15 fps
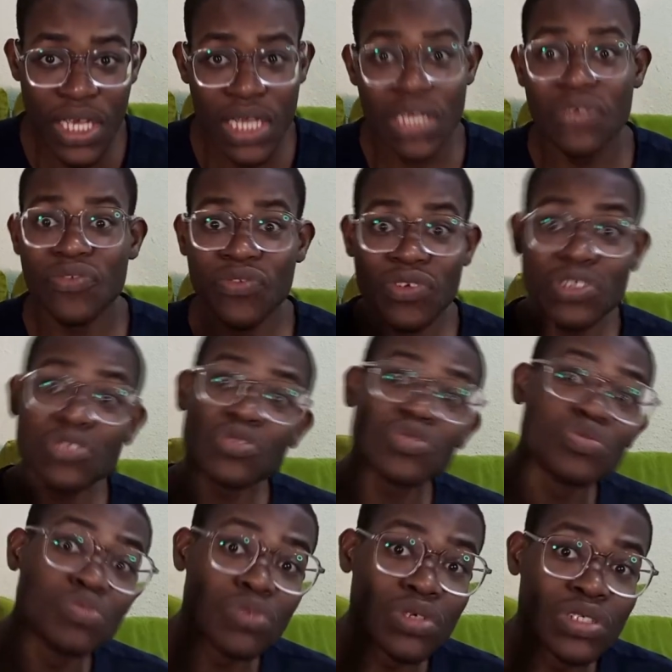In the first
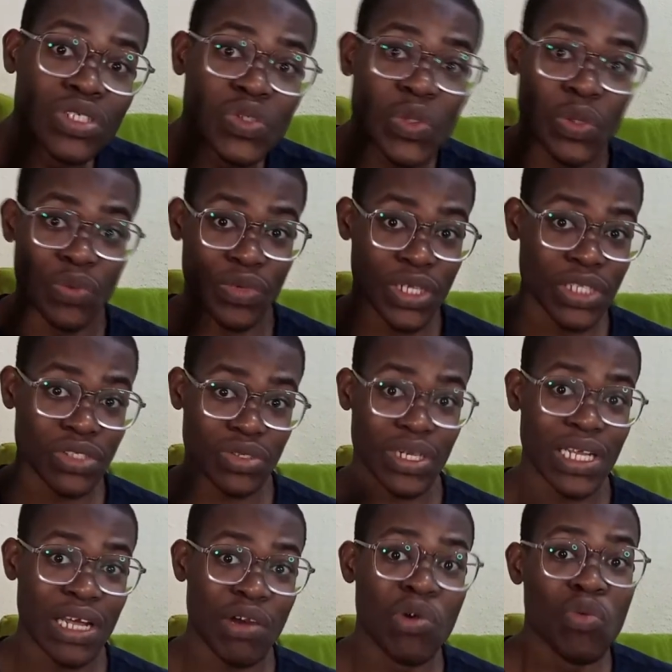2 months when we were reading
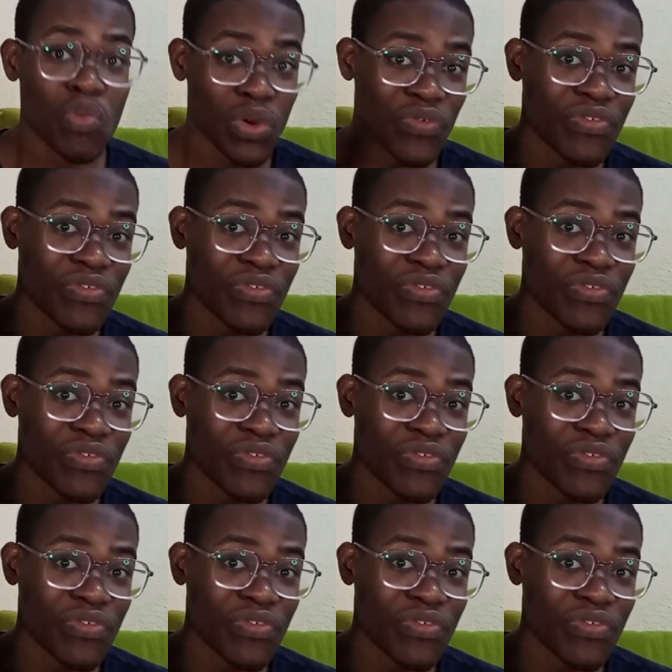together, we